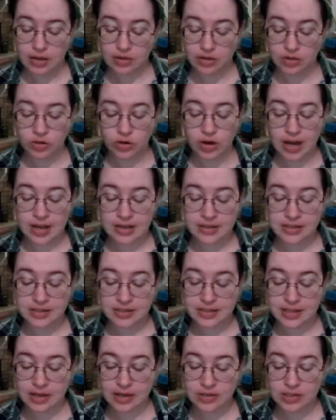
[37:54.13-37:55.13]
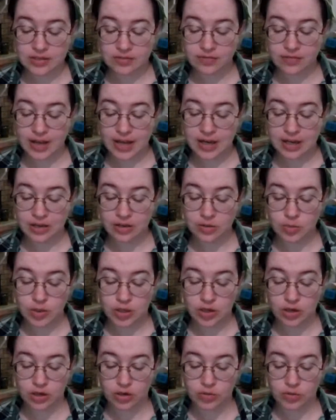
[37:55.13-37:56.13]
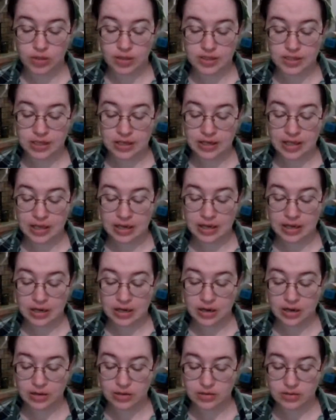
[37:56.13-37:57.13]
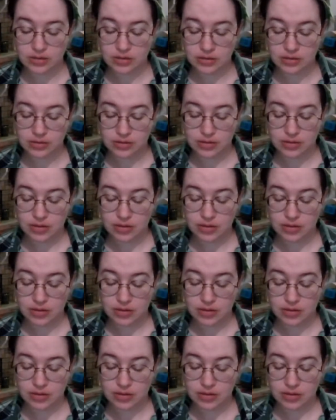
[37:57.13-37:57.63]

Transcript: and the cries and sounds of fighting could be heard with his unaided ears.